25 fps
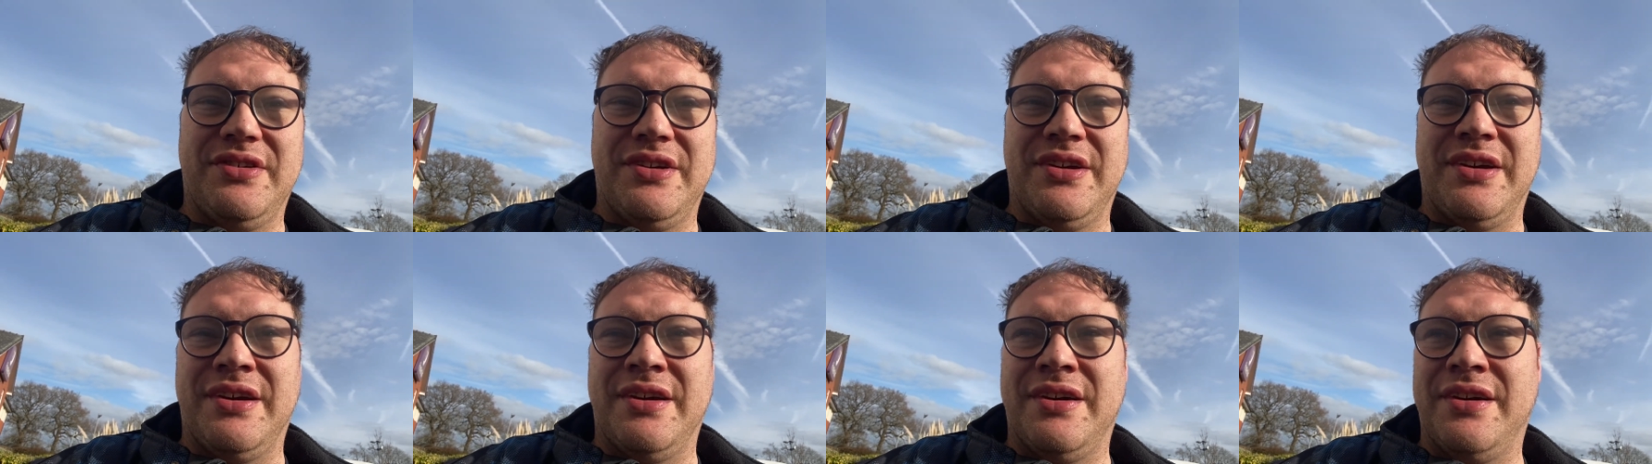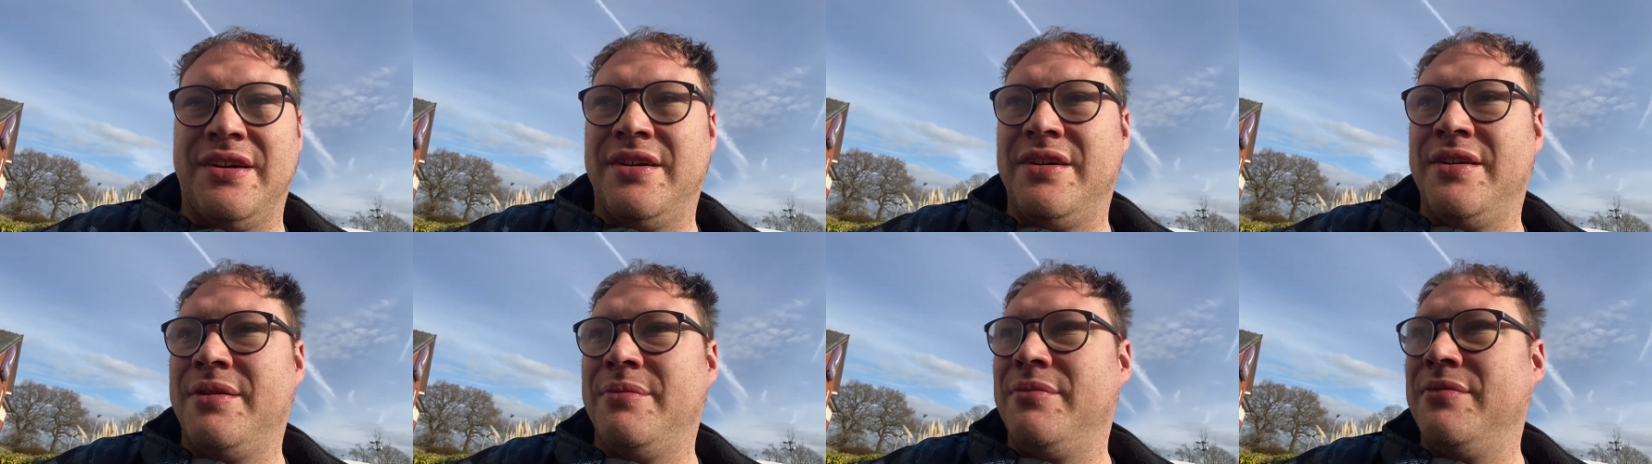
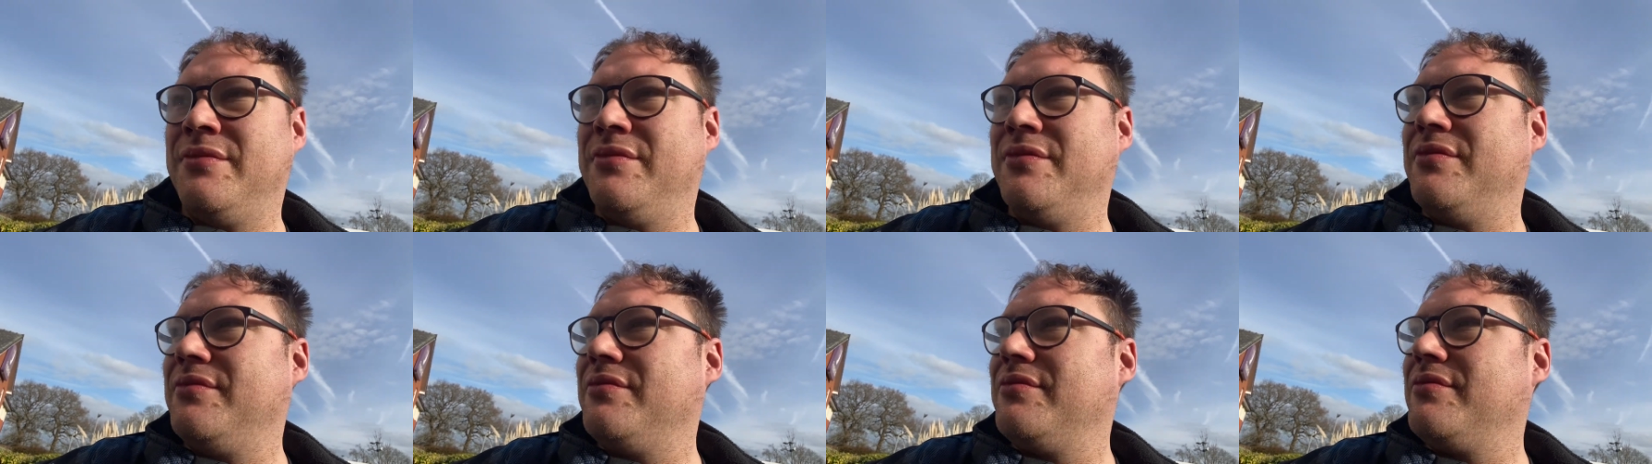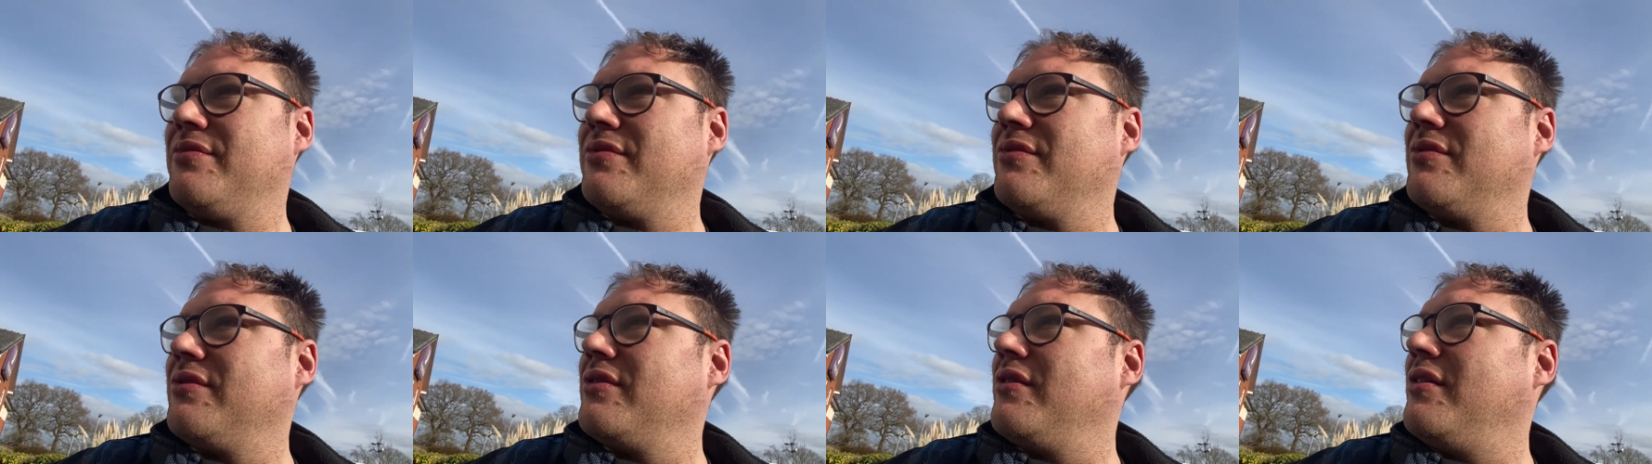Um,
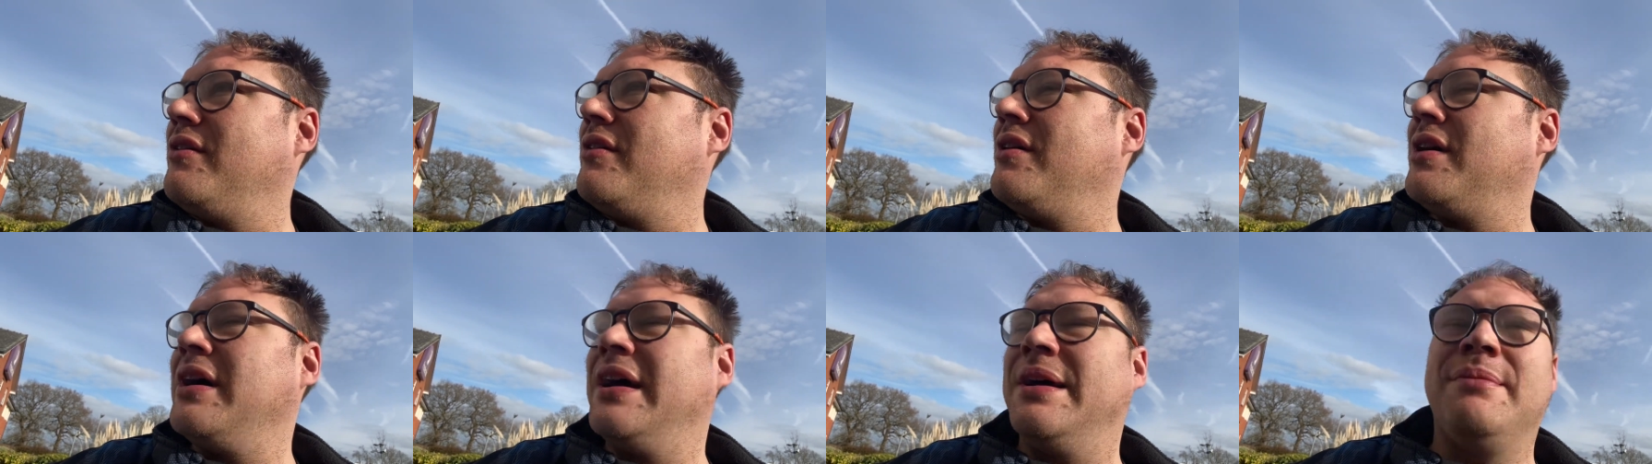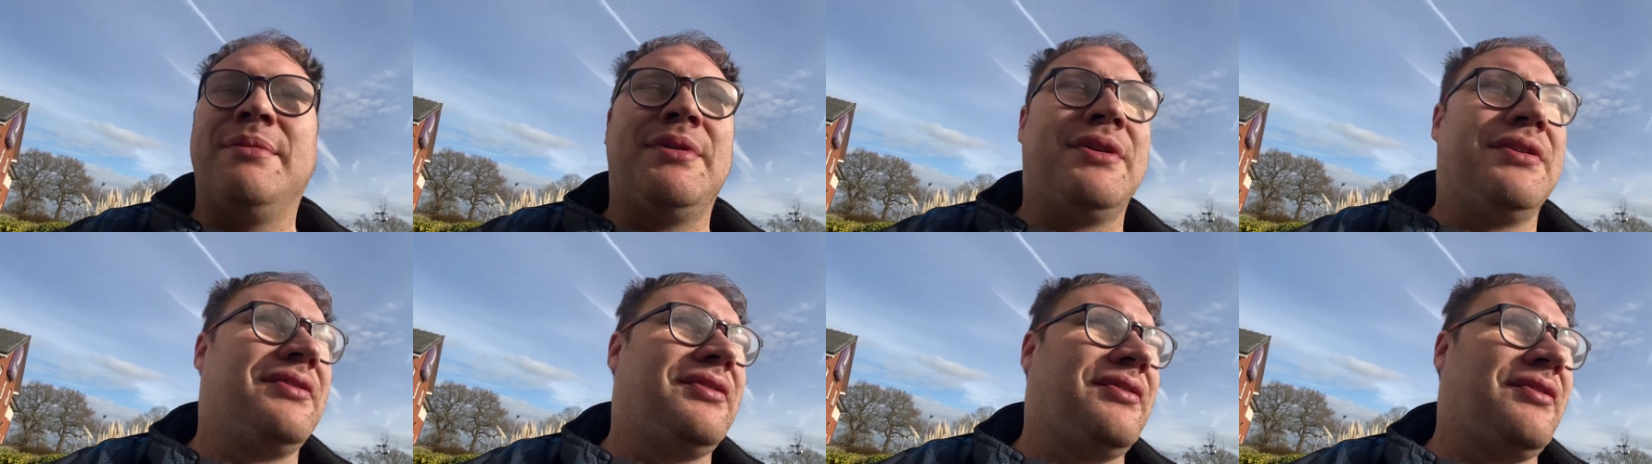I am
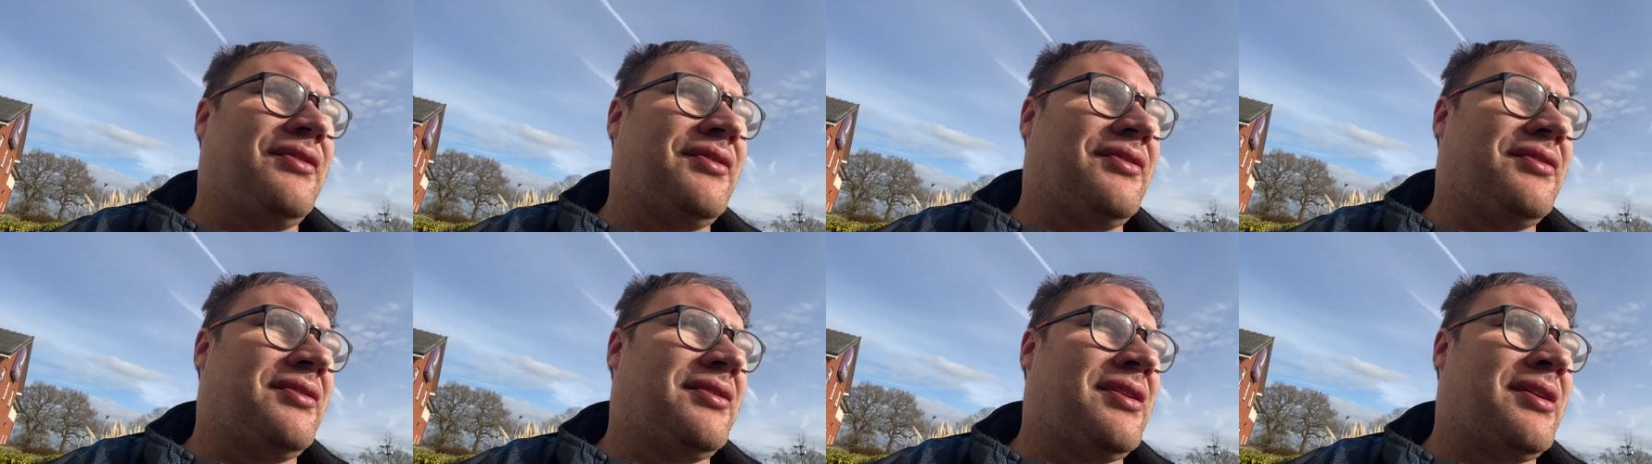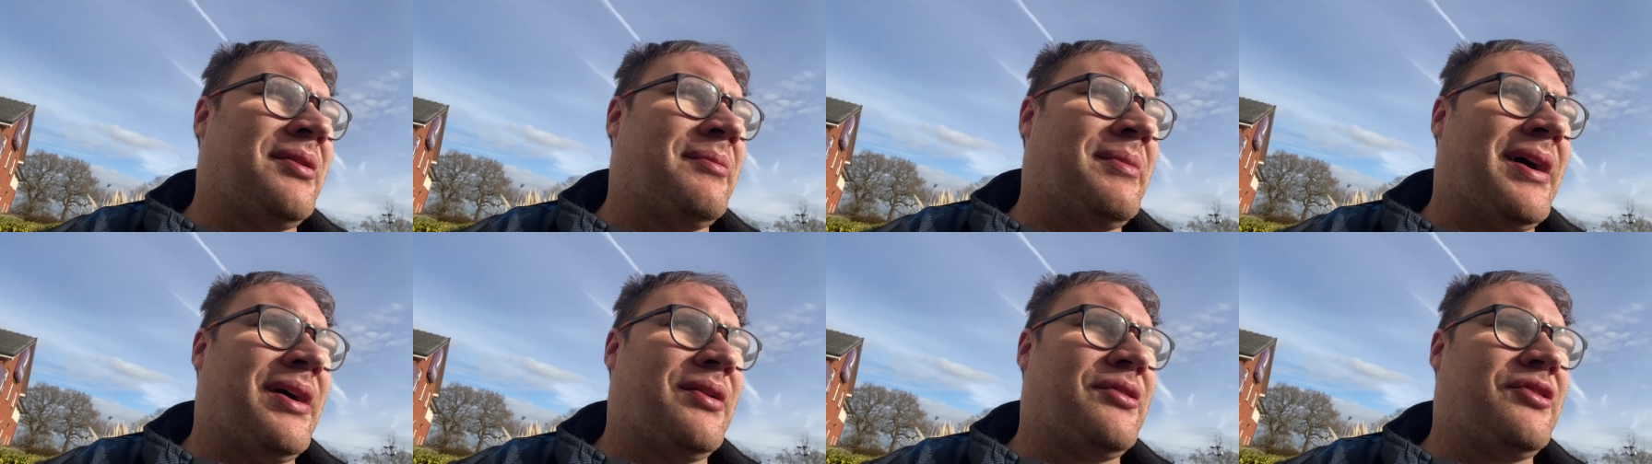at,
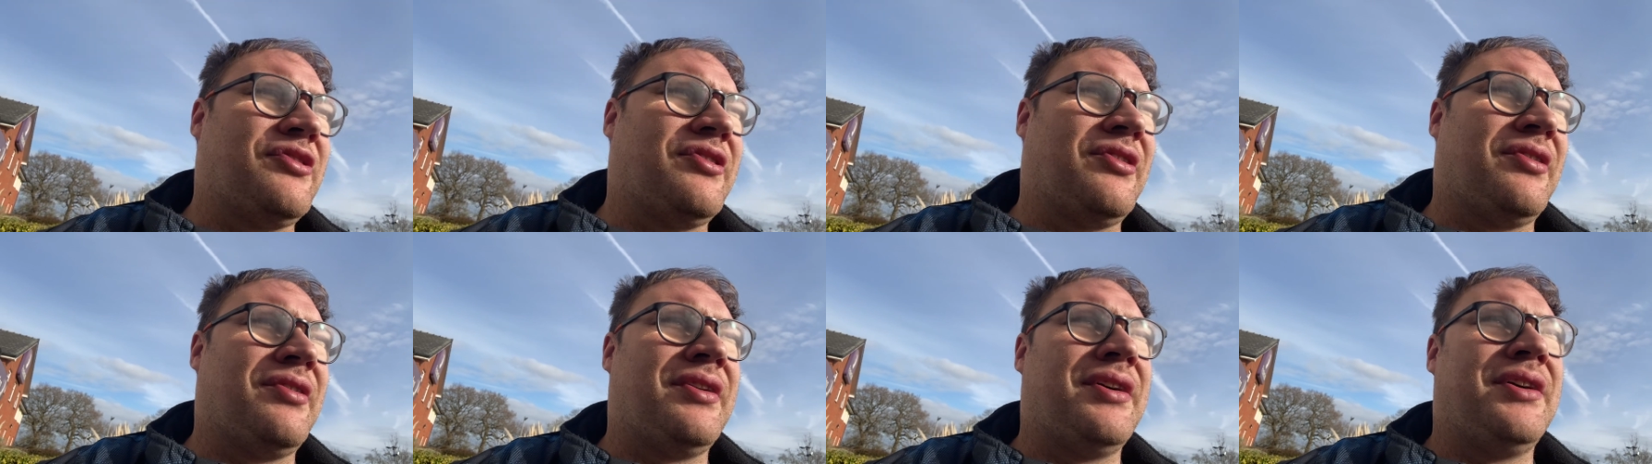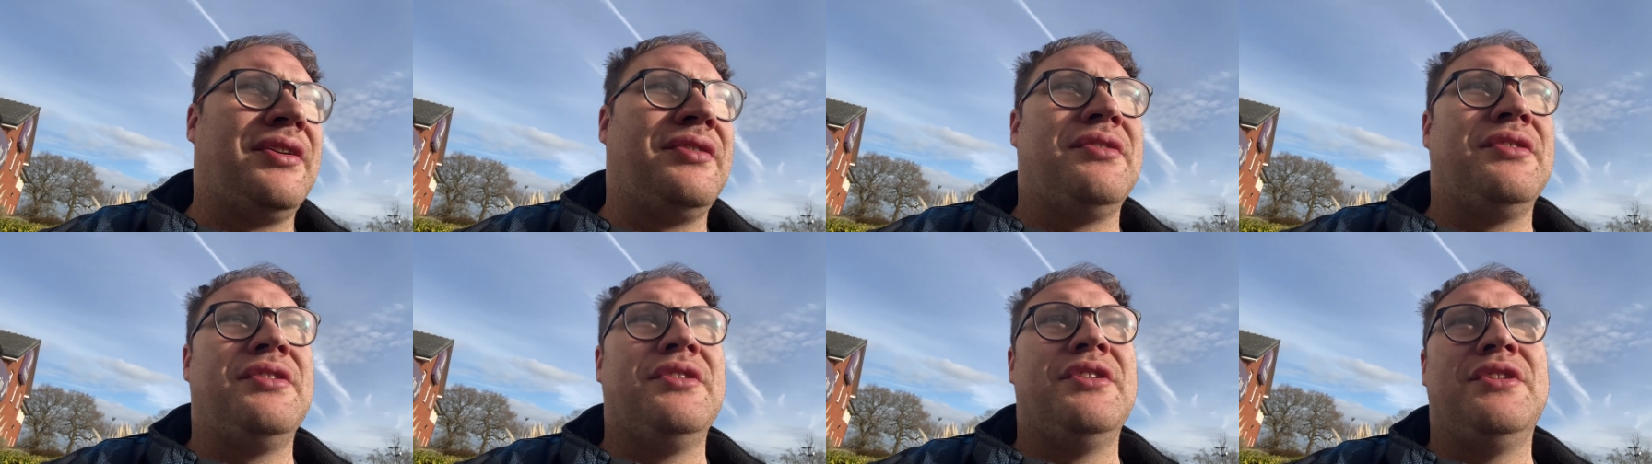I'm outside